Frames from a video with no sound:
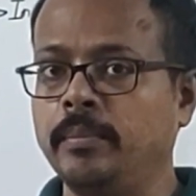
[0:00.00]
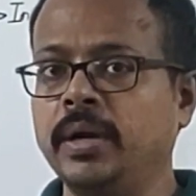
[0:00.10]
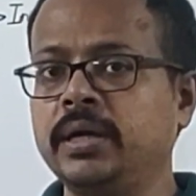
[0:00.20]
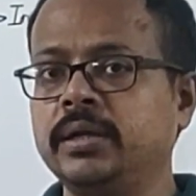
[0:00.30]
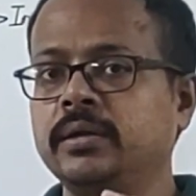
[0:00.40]

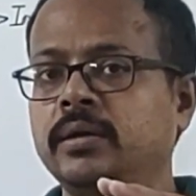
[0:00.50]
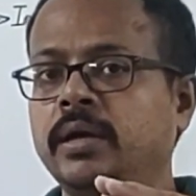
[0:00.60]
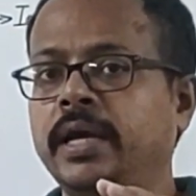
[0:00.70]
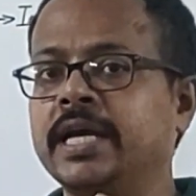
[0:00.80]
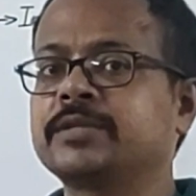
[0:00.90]
but
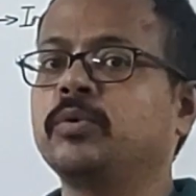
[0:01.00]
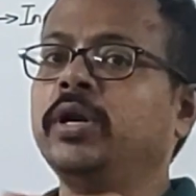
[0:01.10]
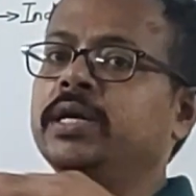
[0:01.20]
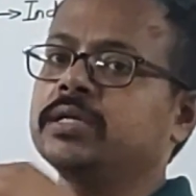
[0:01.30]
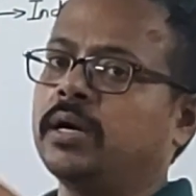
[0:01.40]

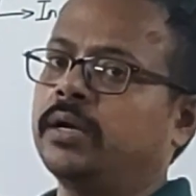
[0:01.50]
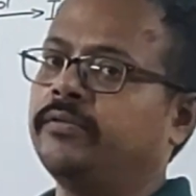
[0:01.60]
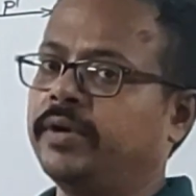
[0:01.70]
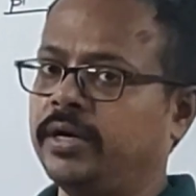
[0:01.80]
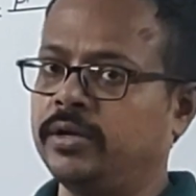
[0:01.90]
exponents are
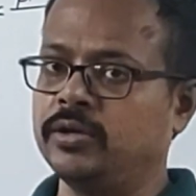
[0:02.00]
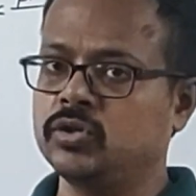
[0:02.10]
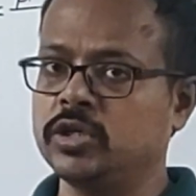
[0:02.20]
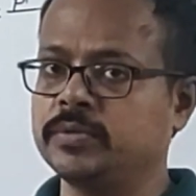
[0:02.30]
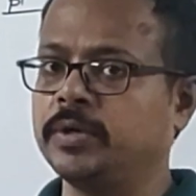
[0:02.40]
different.
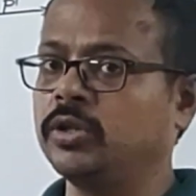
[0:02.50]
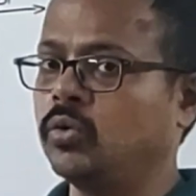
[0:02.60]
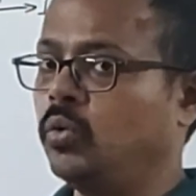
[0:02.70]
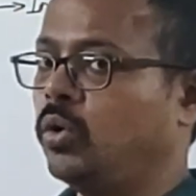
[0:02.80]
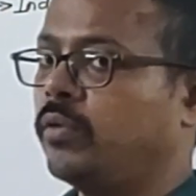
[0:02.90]
So as per the
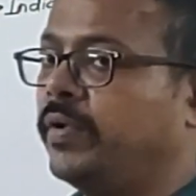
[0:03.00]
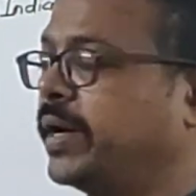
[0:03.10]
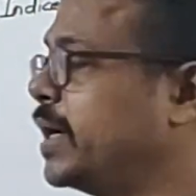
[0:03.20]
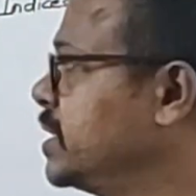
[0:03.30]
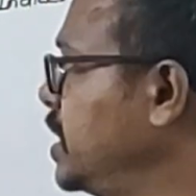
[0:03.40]
rule of
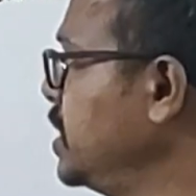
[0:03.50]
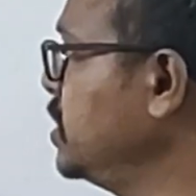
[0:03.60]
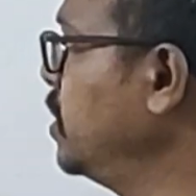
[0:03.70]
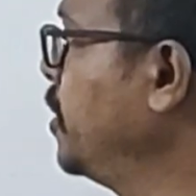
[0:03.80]
indices,